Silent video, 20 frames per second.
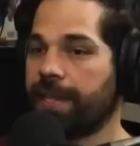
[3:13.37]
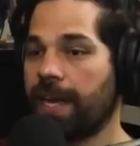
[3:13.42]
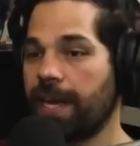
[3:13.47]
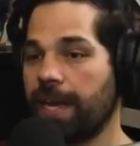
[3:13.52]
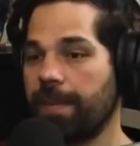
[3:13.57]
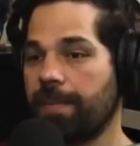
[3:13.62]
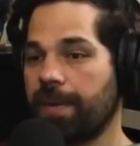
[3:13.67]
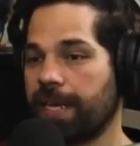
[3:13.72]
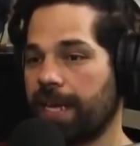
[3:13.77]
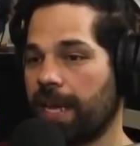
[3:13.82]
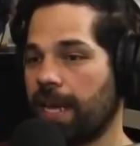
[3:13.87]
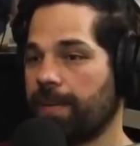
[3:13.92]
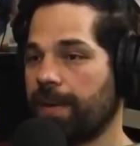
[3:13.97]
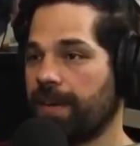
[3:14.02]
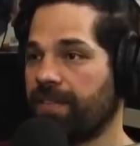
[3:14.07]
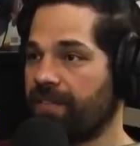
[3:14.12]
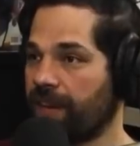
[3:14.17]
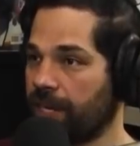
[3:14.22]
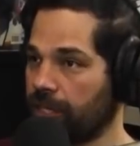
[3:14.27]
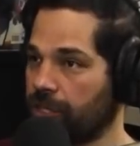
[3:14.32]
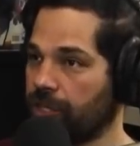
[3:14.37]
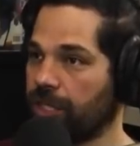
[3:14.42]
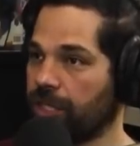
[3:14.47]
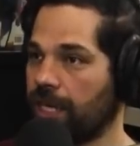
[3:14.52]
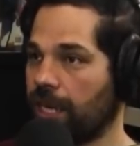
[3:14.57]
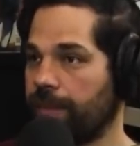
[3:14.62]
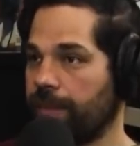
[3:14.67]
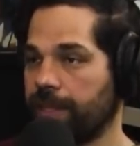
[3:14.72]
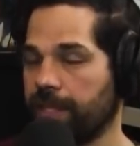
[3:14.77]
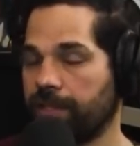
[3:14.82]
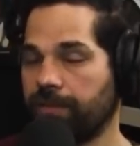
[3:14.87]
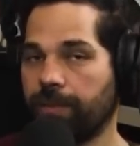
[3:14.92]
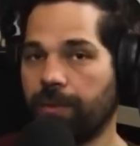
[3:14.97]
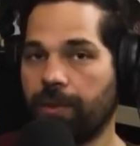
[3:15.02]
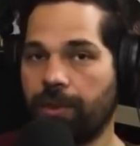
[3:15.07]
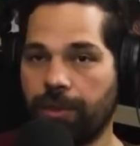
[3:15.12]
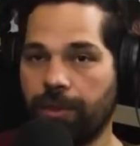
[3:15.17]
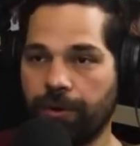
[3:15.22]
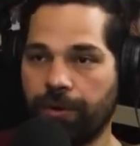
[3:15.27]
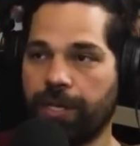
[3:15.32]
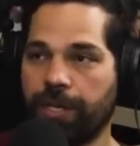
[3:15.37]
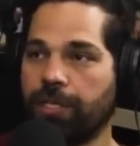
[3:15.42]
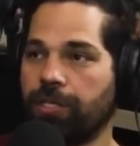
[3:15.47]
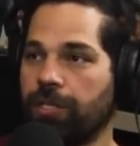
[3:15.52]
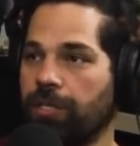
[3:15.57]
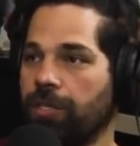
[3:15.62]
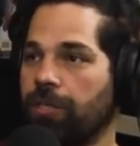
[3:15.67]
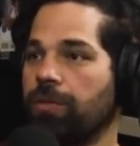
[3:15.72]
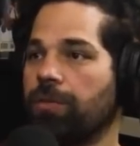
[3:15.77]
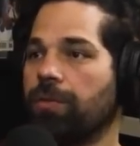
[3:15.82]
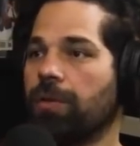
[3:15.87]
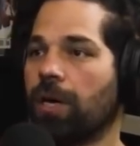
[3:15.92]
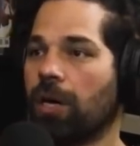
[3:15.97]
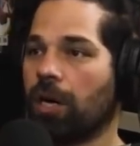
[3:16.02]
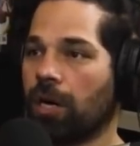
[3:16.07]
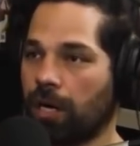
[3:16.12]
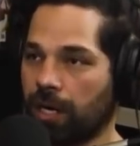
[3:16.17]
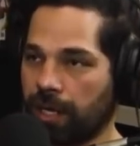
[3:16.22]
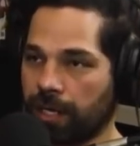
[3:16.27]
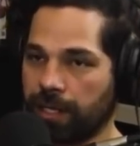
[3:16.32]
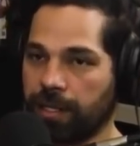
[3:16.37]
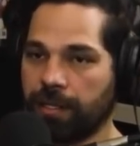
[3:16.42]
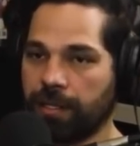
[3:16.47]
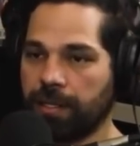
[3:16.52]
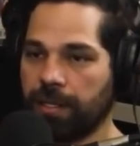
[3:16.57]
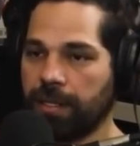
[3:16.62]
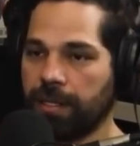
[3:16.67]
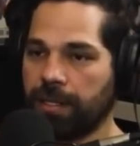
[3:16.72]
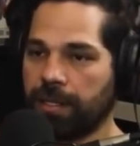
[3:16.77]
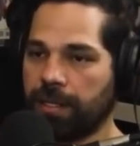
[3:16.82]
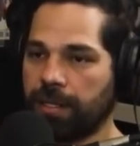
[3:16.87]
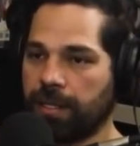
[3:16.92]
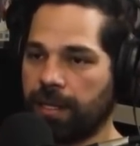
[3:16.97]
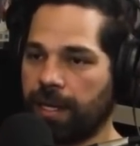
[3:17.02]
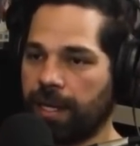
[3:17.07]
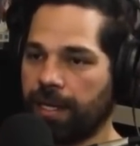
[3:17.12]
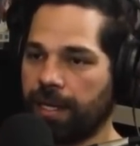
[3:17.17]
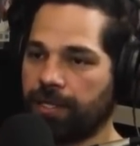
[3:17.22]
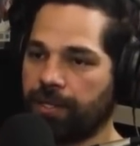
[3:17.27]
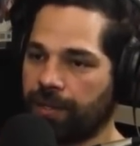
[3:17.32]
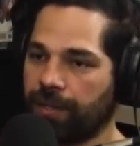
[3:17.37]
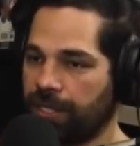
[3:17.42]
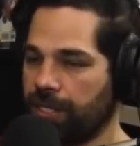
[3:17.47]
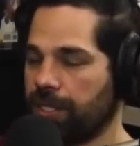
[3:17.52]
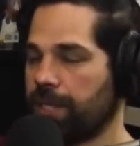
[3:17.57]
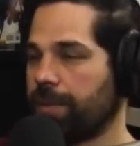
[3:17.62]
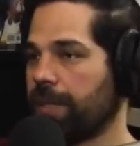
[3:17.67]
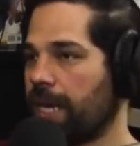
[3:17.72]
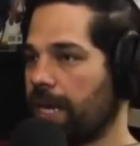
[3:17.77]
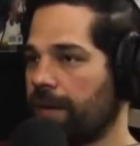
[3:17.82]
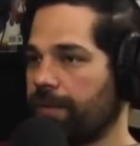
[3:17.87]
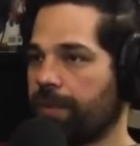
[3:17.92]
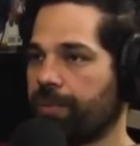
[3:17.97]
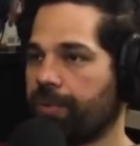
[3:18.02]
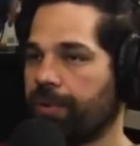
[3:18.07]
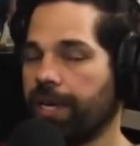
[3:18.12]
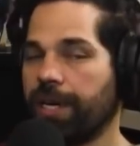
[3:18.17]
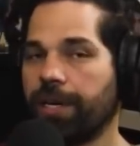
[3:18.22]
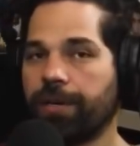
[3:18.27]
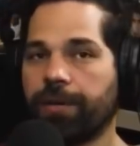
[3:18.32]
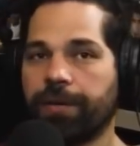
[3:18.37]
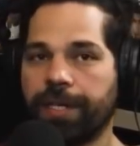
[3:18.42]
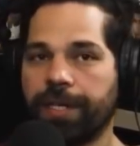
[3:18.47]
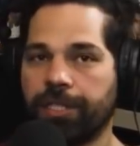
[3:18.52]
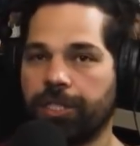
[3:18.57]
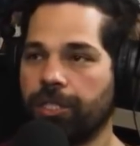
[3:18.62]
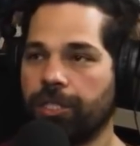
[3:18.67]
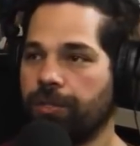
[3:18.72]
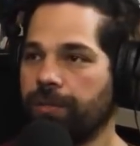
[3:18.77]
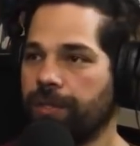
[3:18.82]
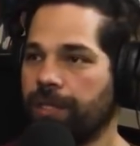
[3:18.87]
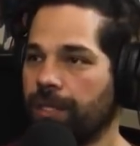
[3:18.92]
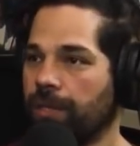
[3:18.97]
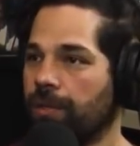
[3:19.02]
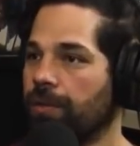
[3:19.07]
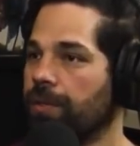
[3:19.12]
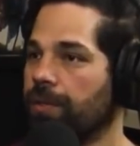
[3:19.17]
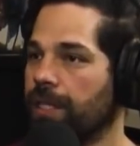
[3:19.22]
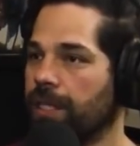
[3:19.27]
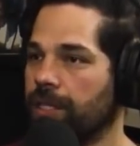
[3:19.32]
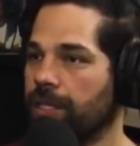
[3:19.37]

Then it became Adventure Comics from 32 on. And so this is a kind of a pre-hero issue in the Golden